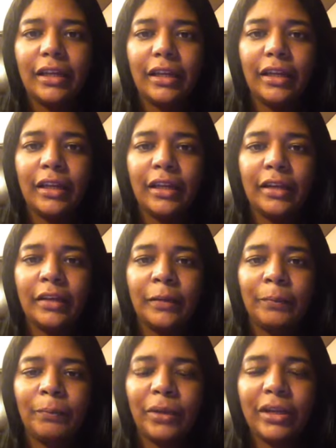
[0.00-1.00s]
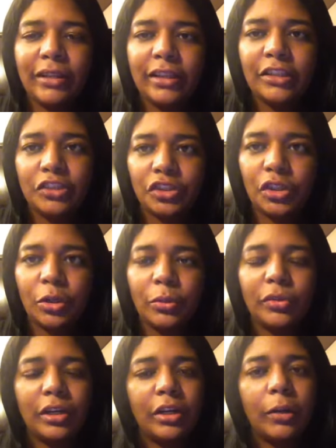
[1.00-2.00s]
and Bayley
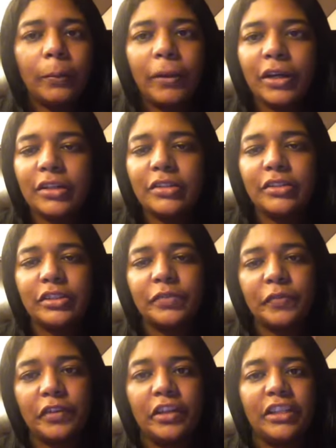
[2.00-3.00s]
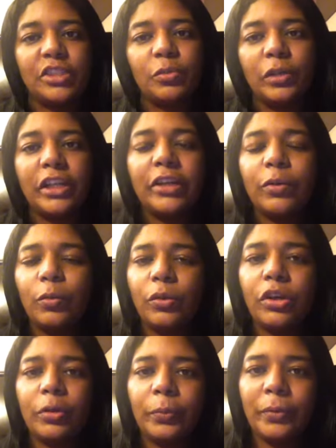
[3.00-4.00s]
showed that her partners for next week
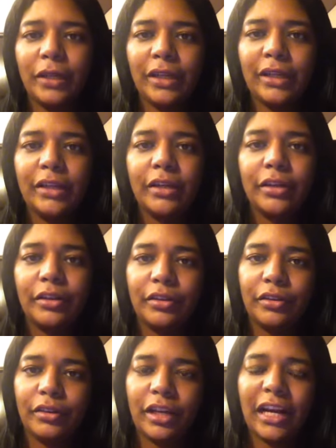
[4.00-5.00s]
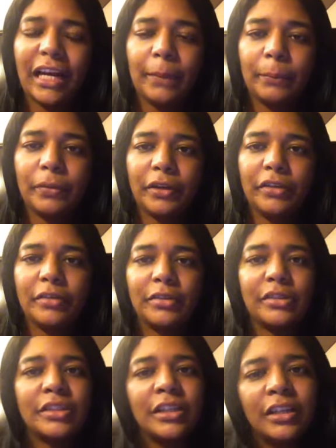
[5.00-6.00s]
will be the Hype
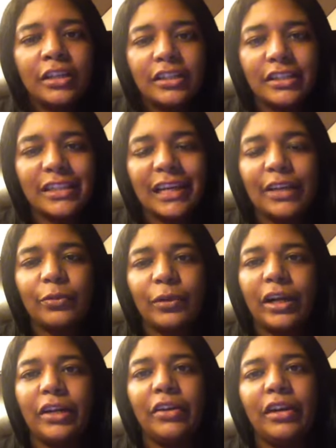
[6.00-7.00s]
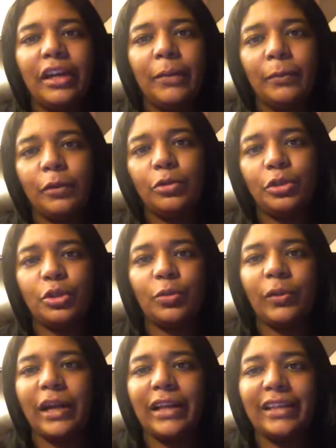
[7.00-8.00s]
Brothers, Zack Ryder and Mojo
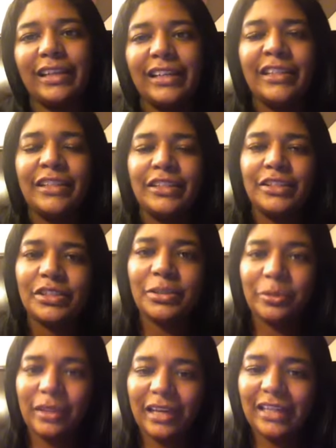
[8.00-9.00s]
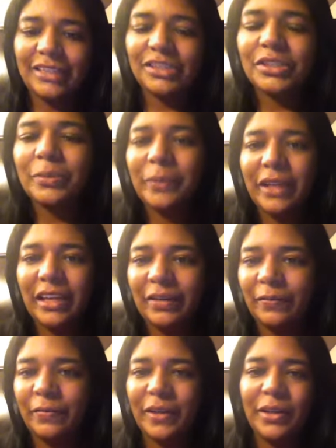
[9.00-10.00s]
Rawley. So that should be a
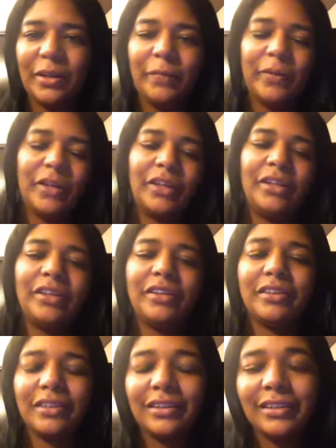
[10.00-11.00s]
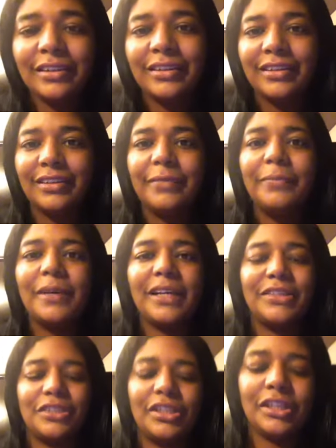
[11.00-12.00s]
very, very good
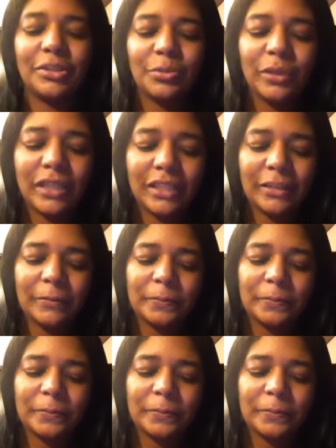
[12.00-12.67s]
match next week.